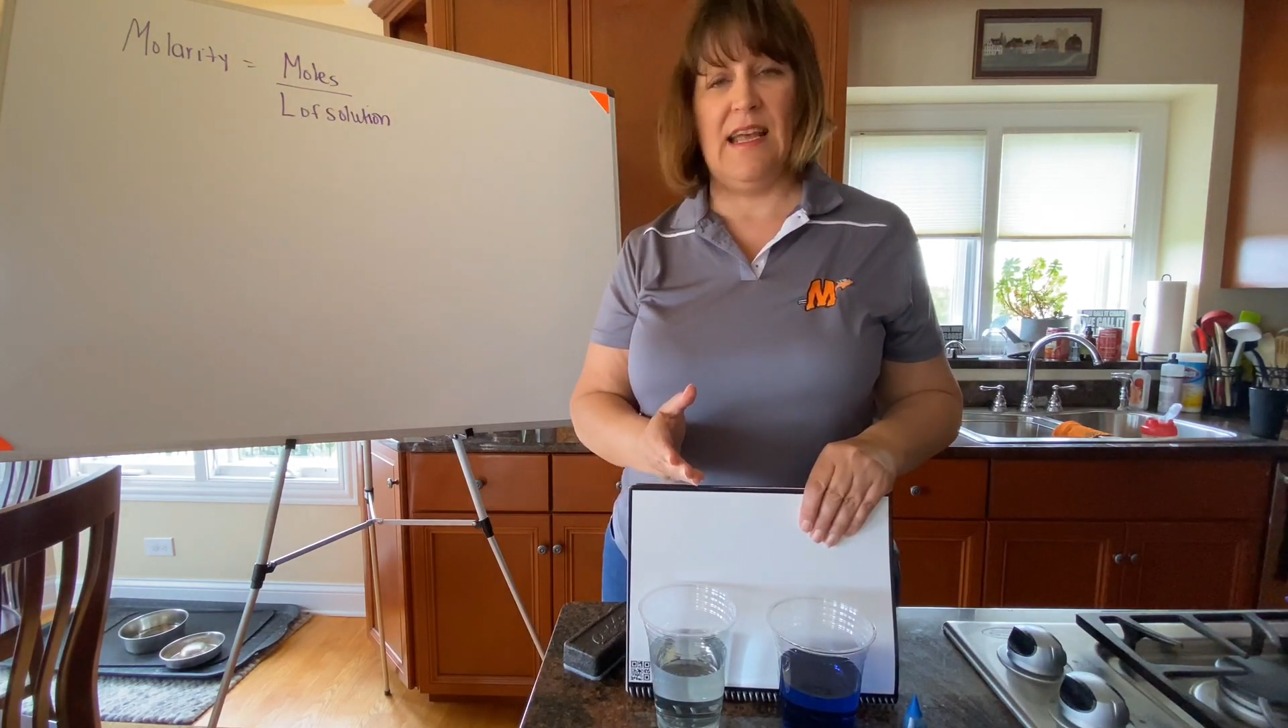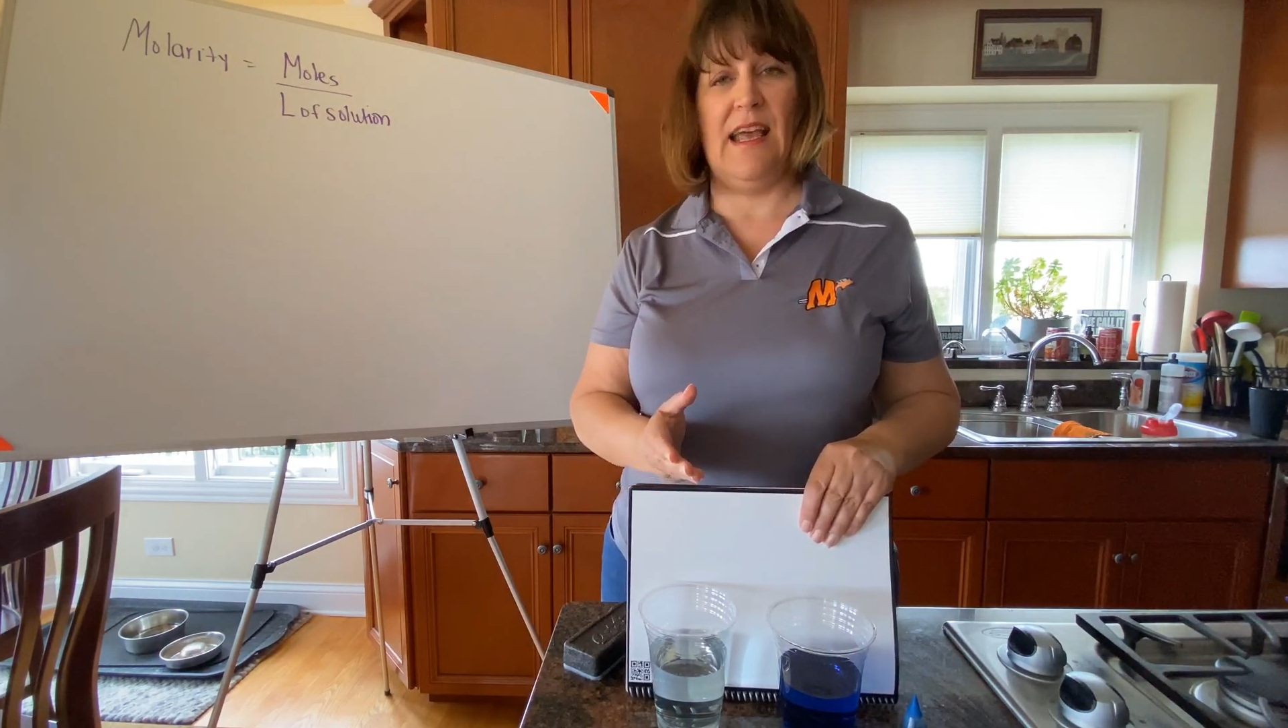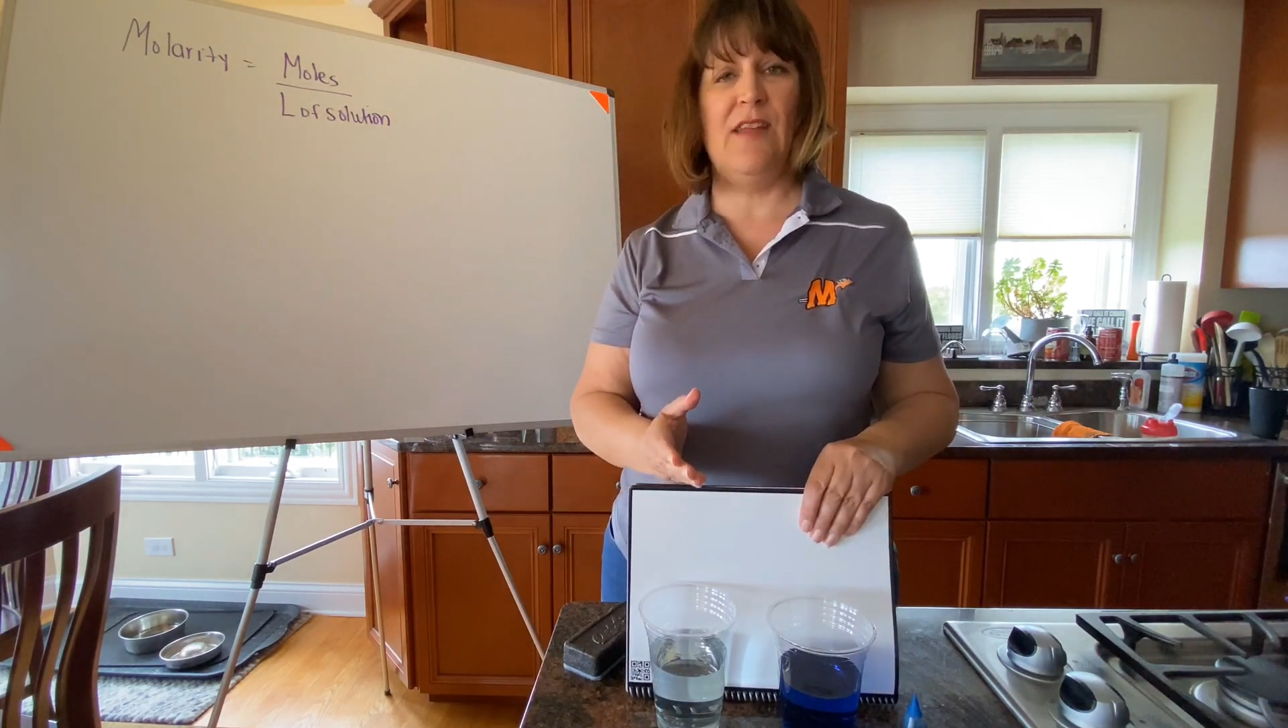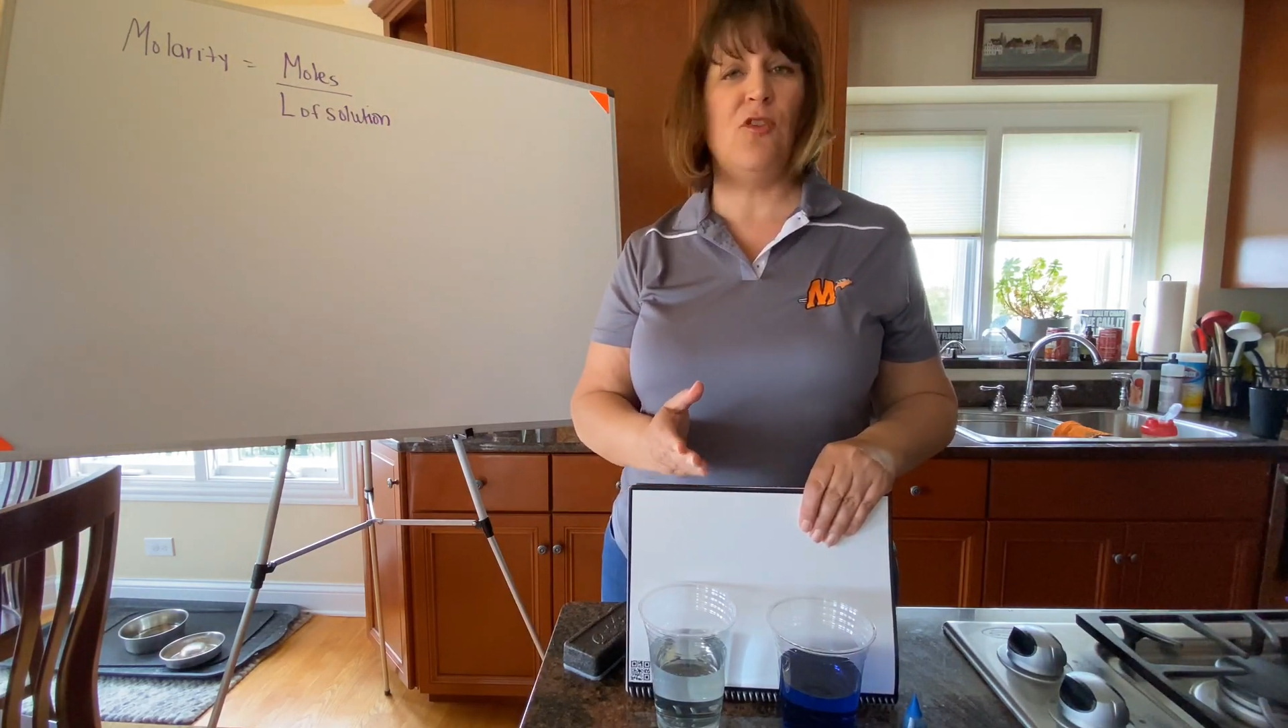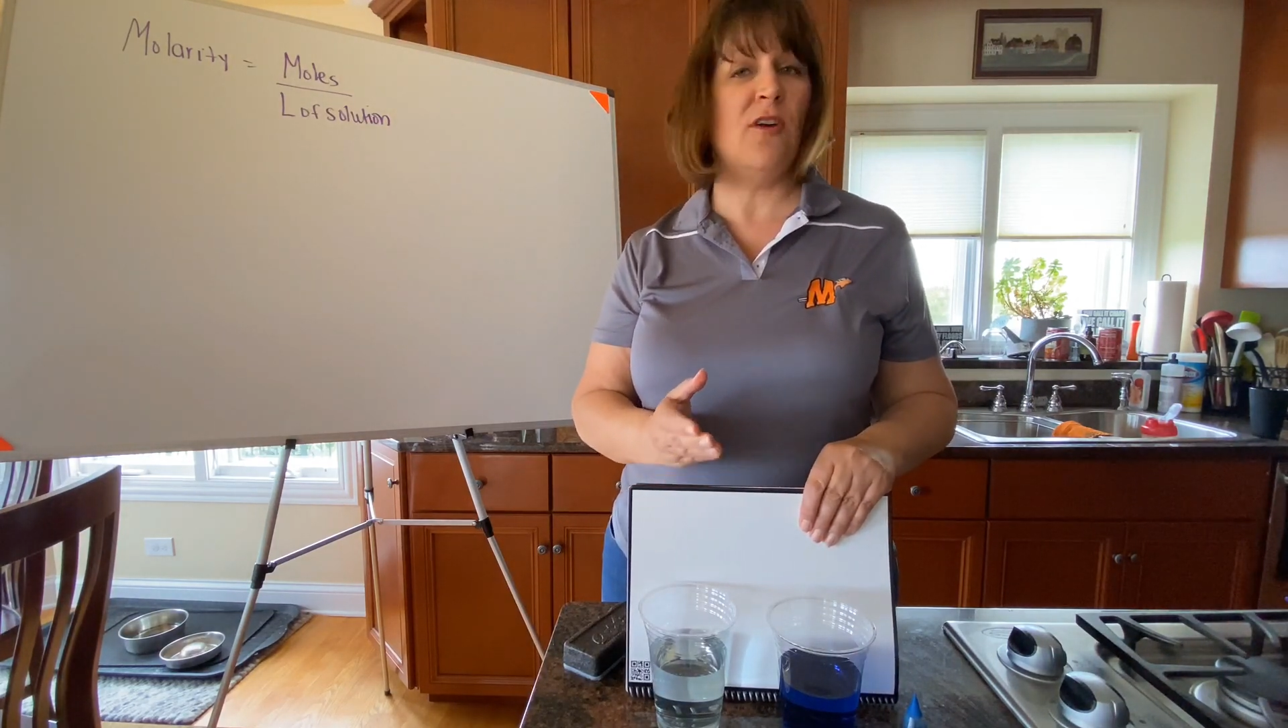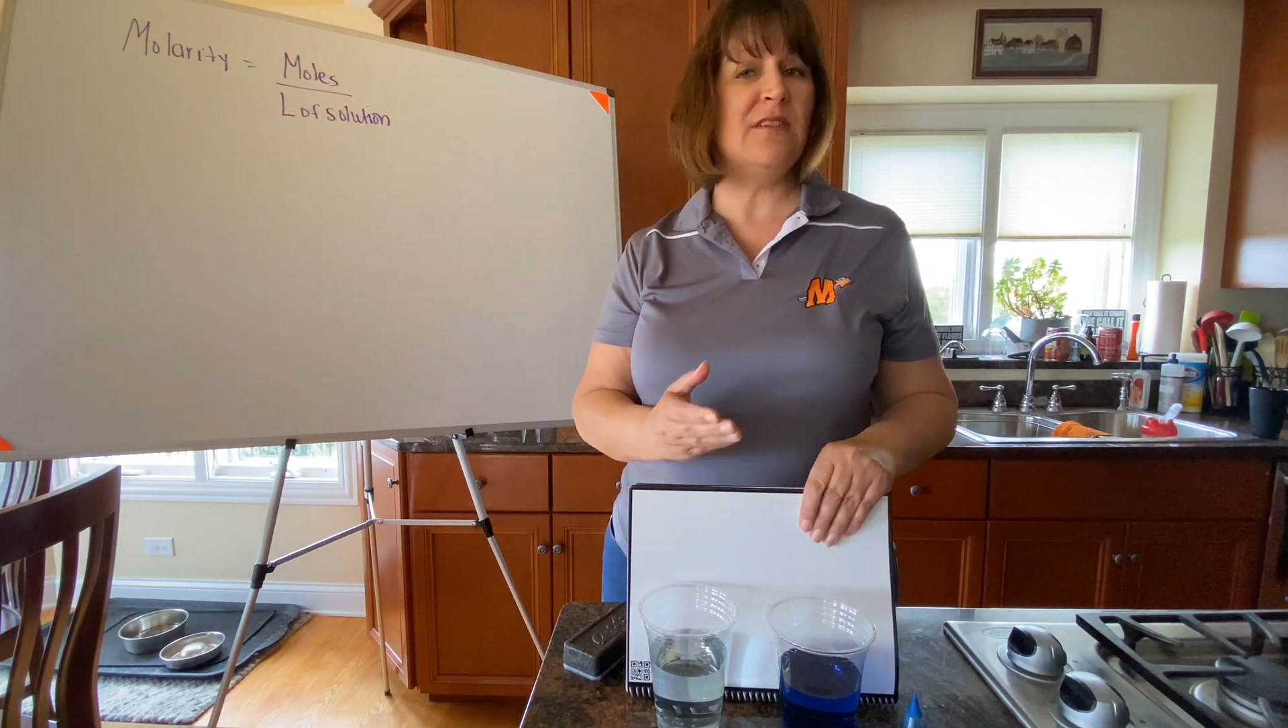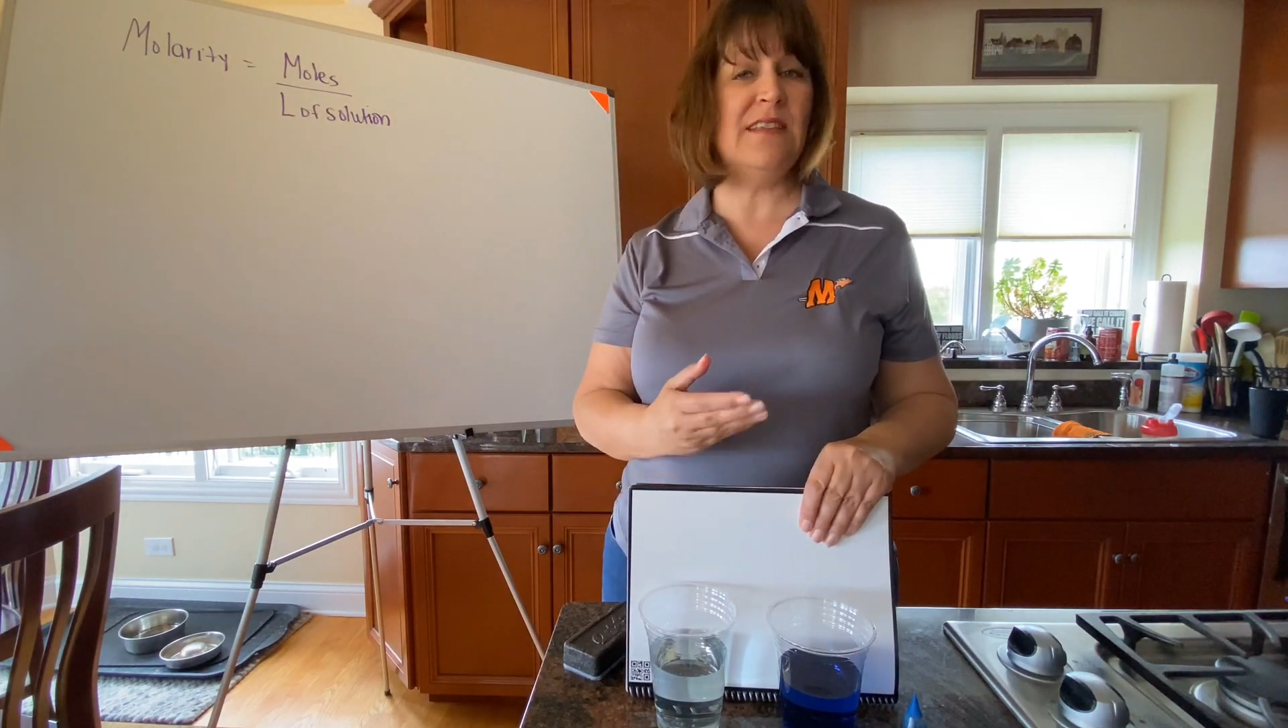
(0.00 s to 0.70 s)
And there are